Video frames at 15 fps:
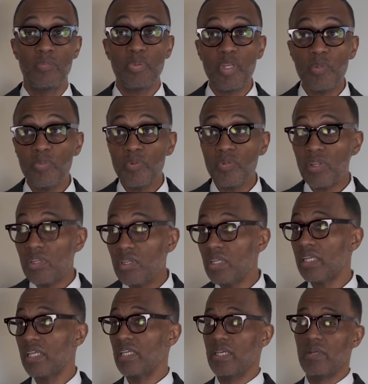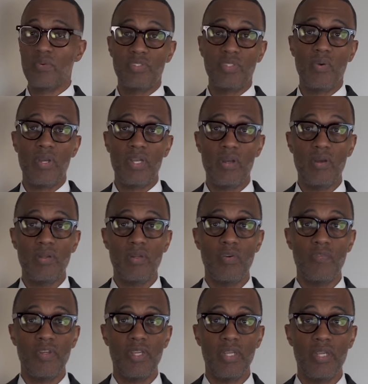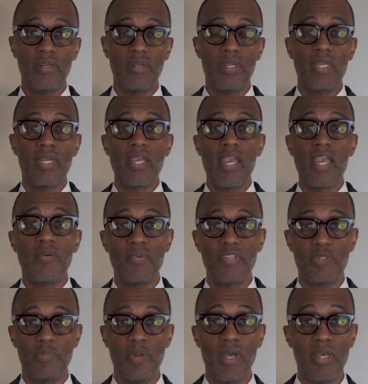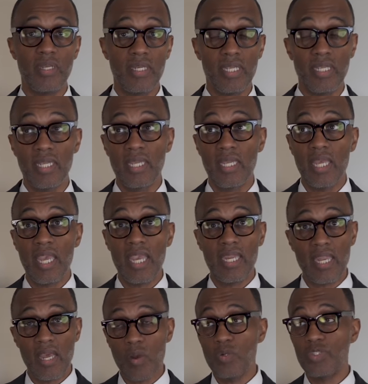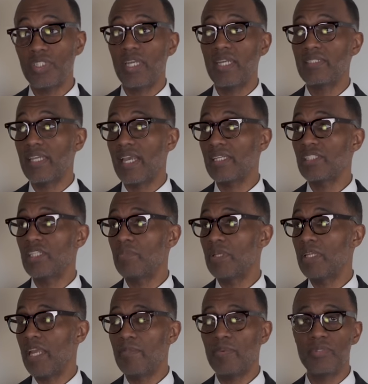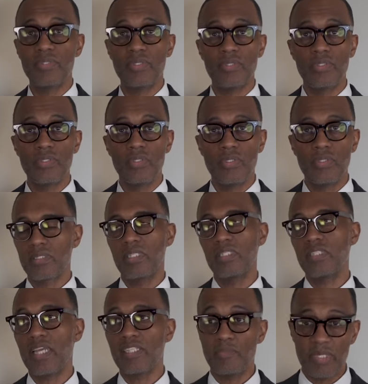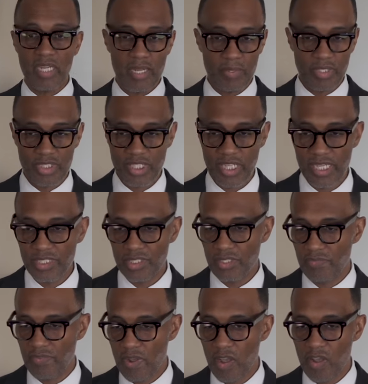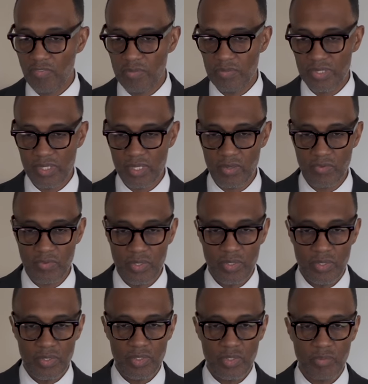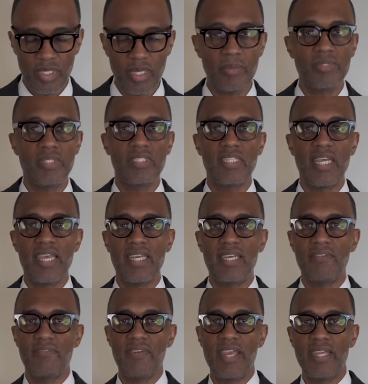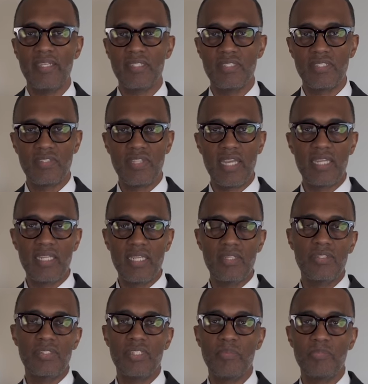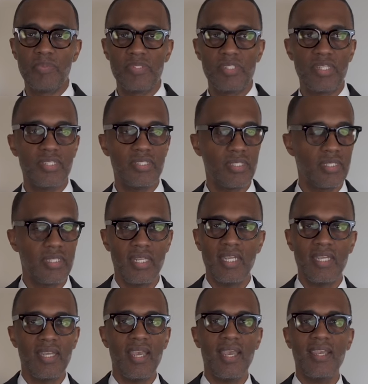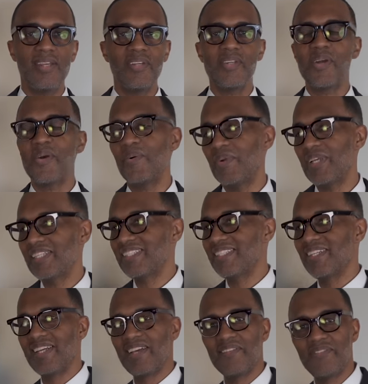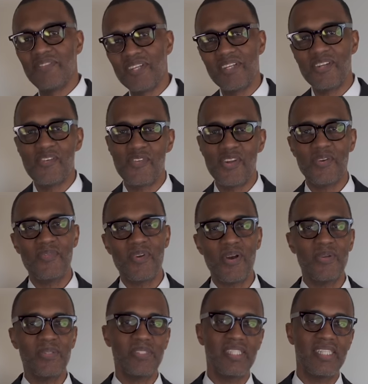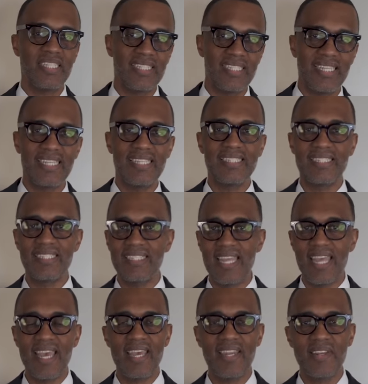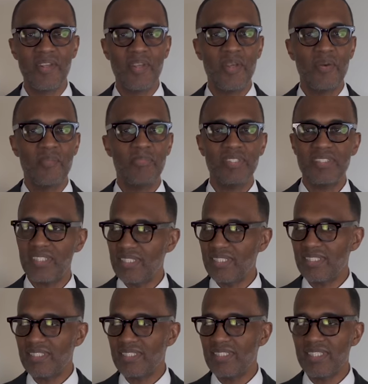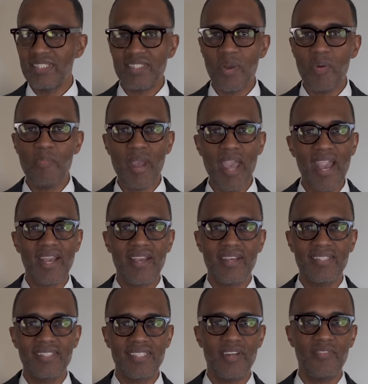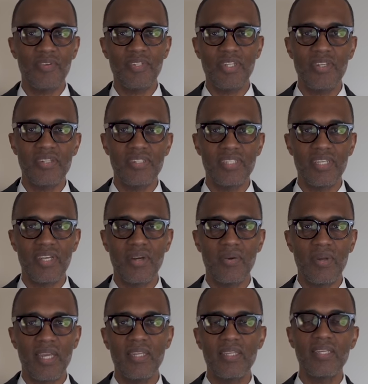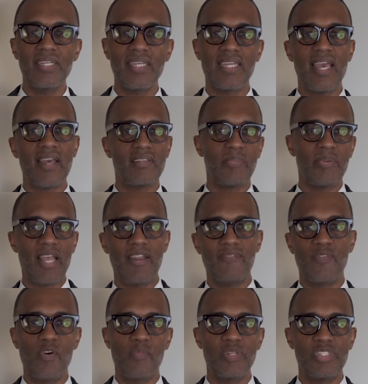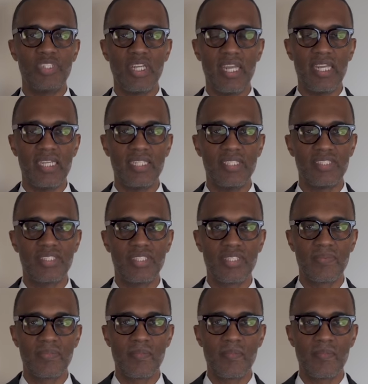People are looking at what's going on over here and responding. And Oshay has actually been able to, he's actually been able to change and evolve himself to be able to take advantage of that leadership position. Hey, you know, we can still have fun over here roasting and this and that, but just go back several years ago and look at how the platform has changed.